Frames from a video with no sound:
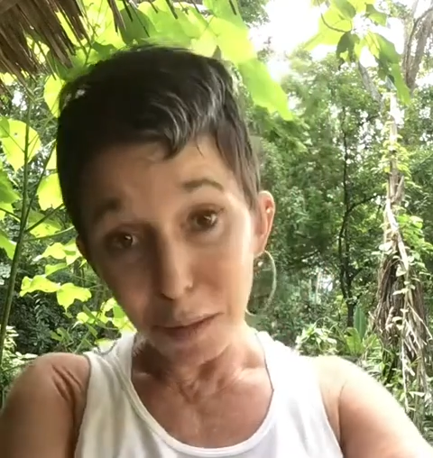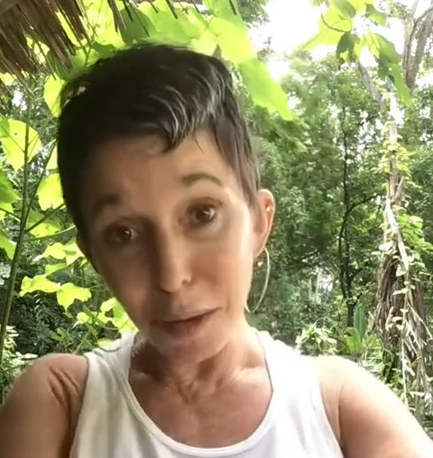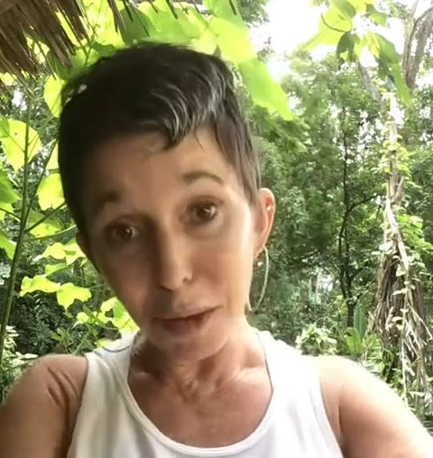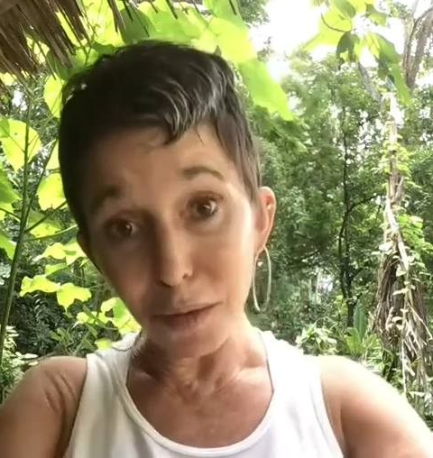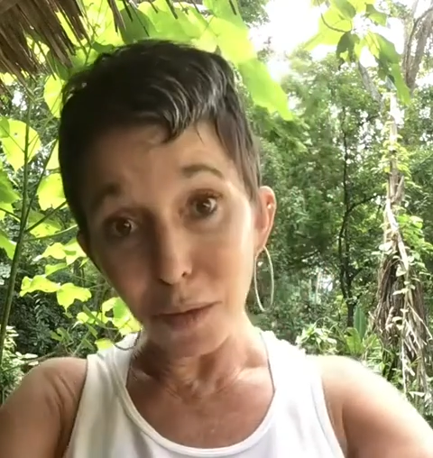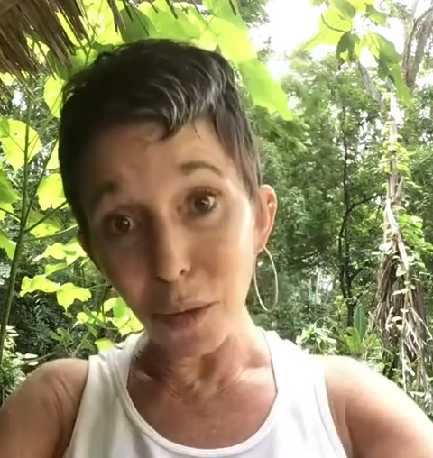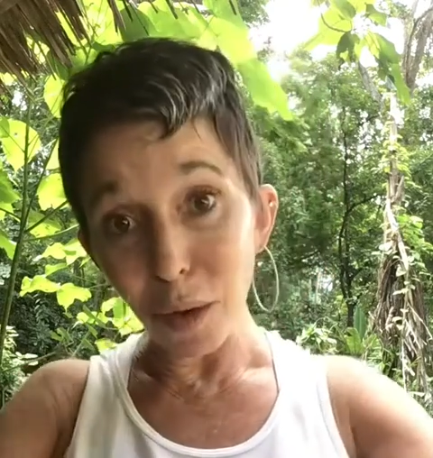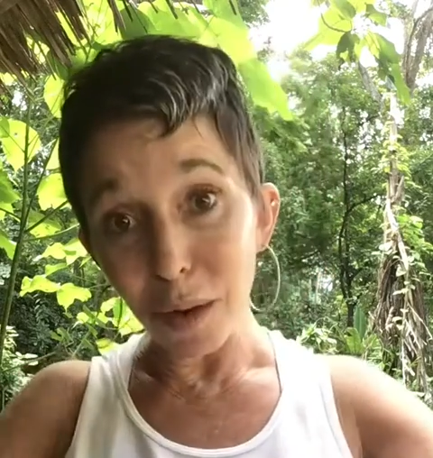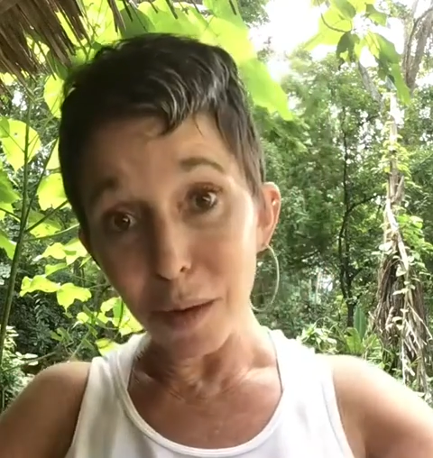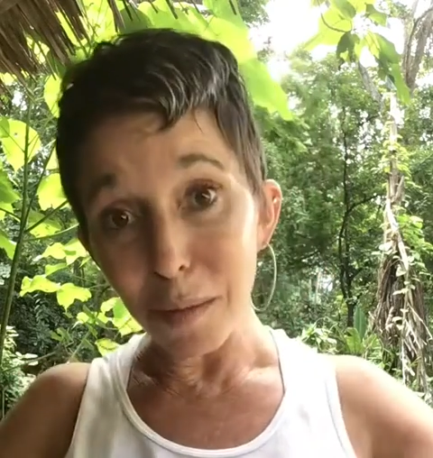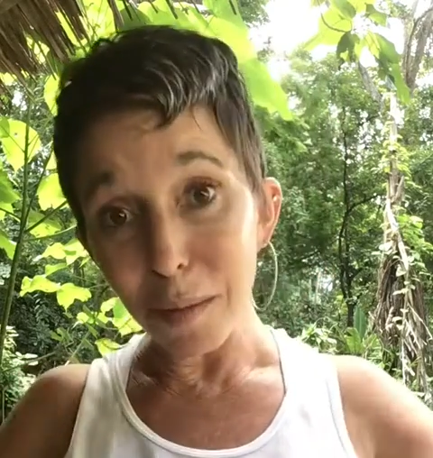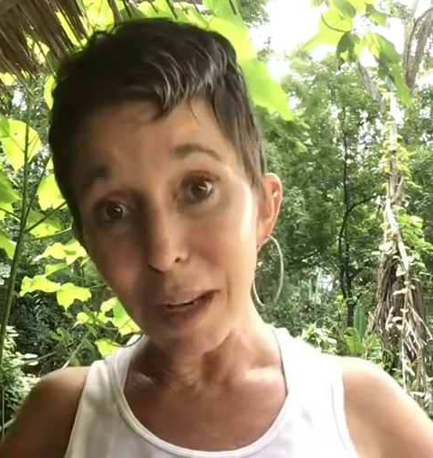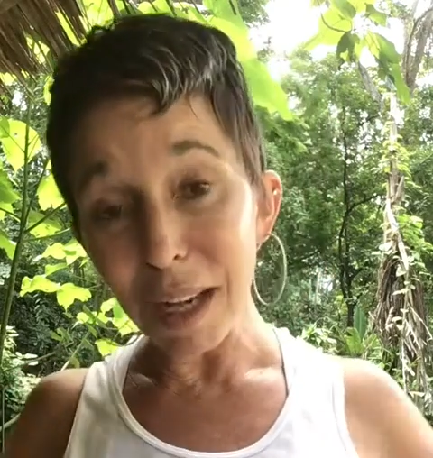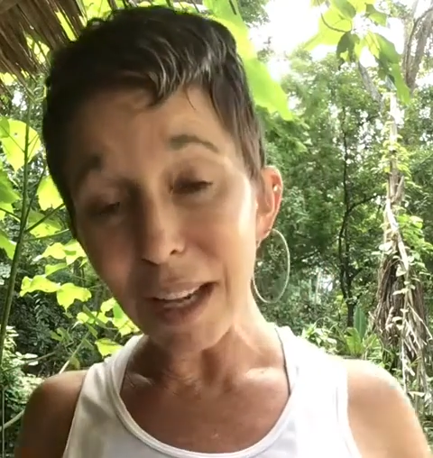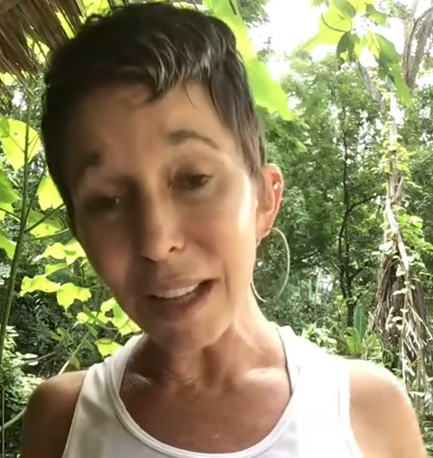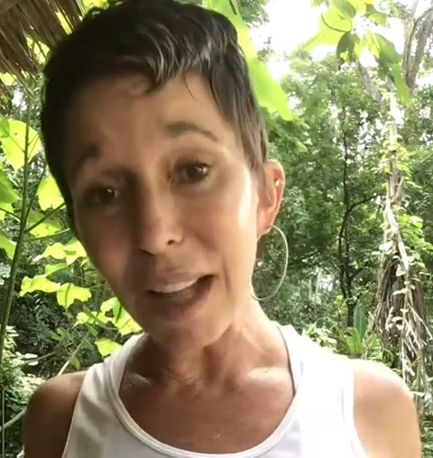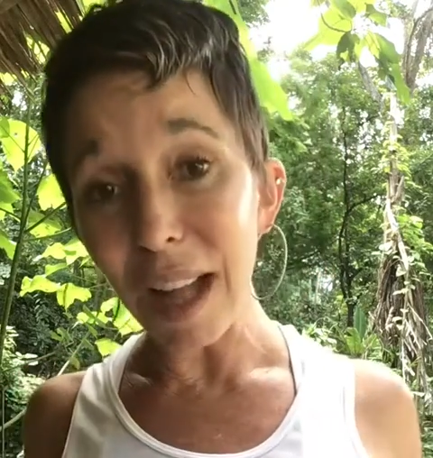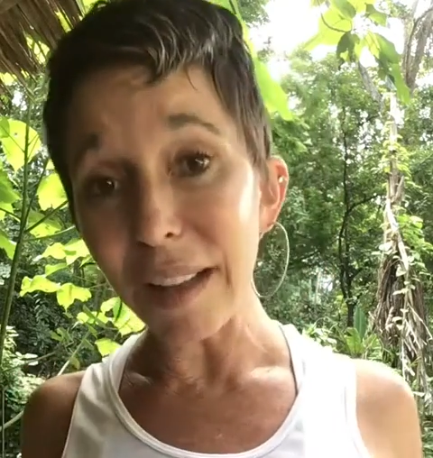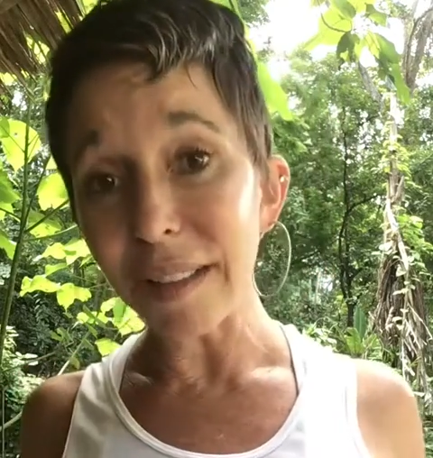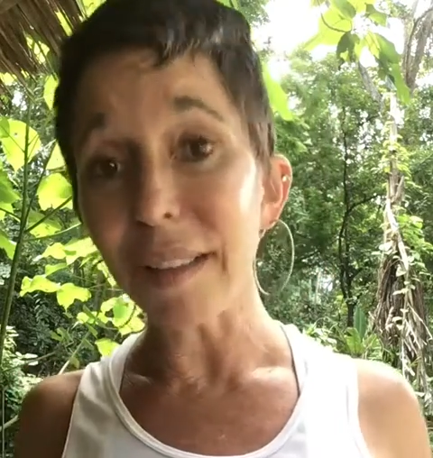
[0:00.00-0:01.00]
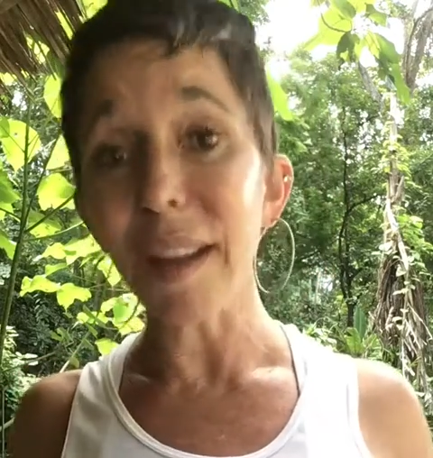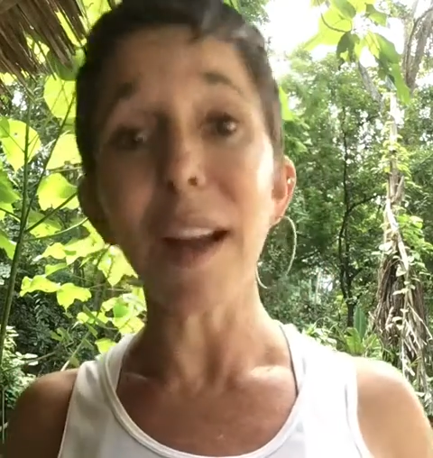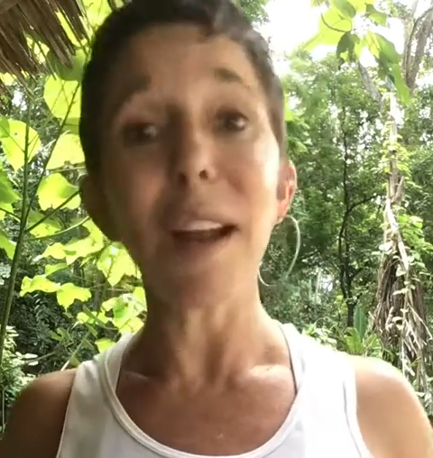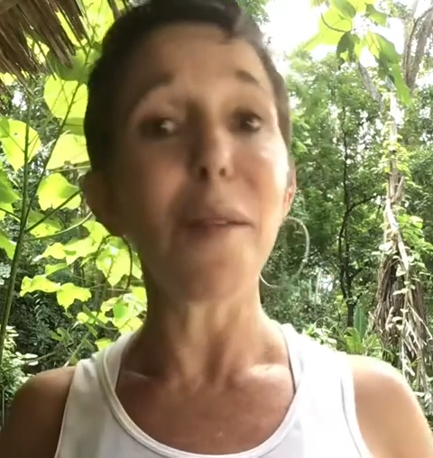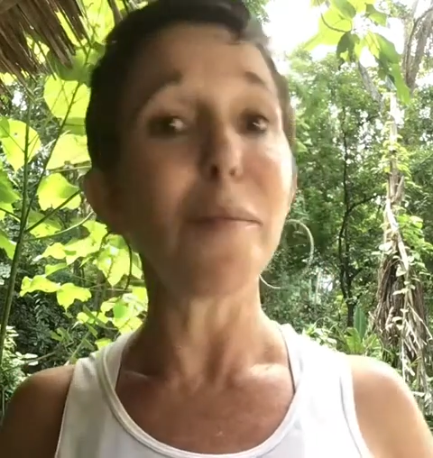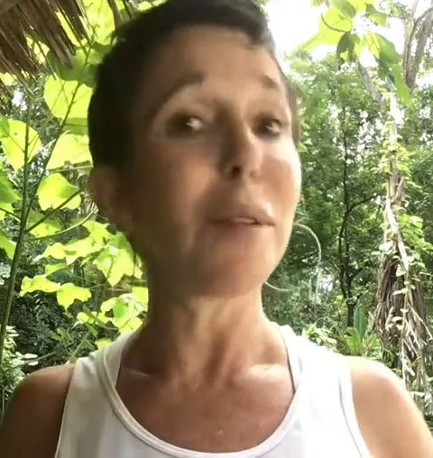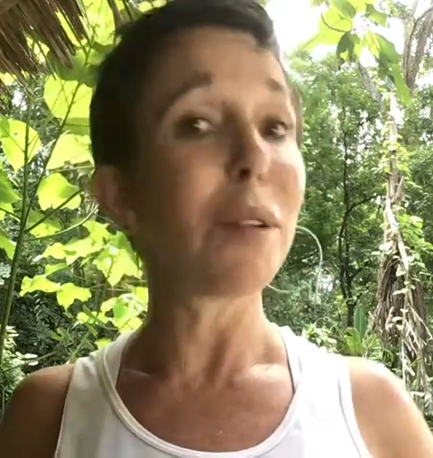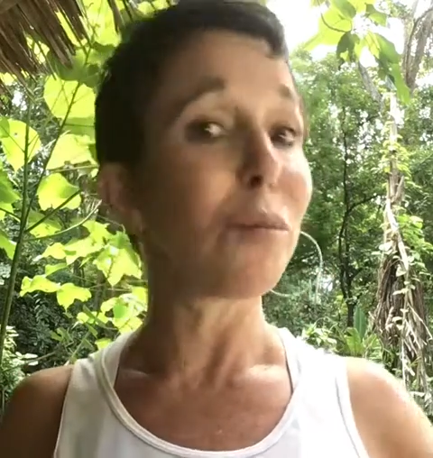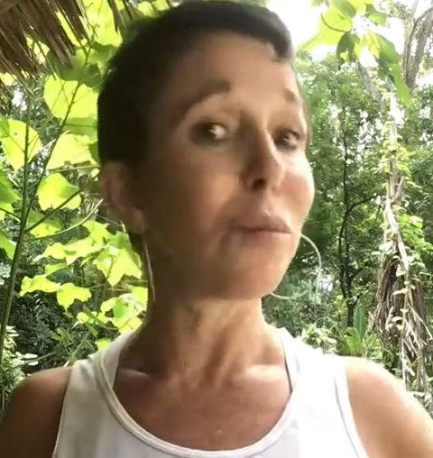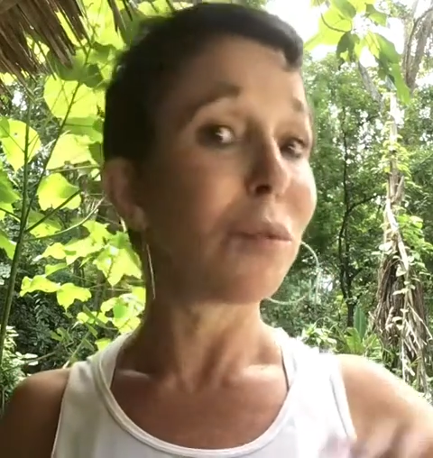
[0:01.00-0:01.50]
before the meeting last night,
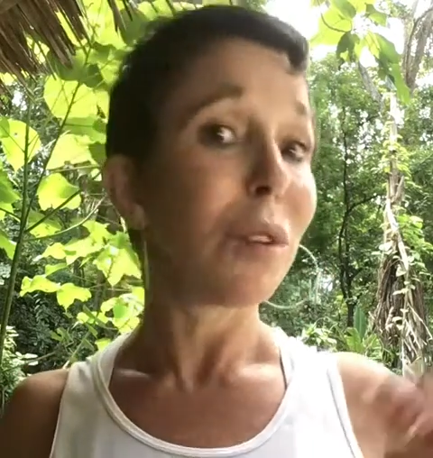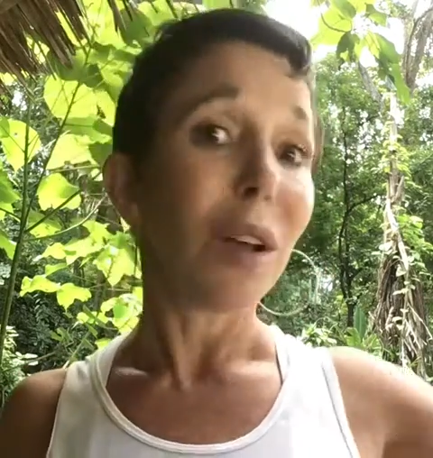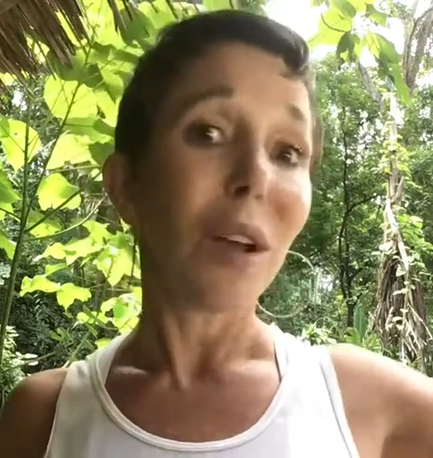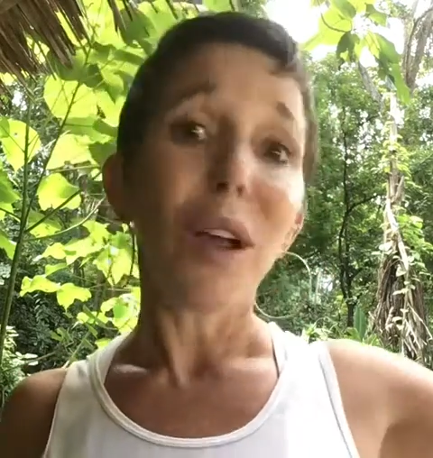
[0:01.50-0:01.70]
I've been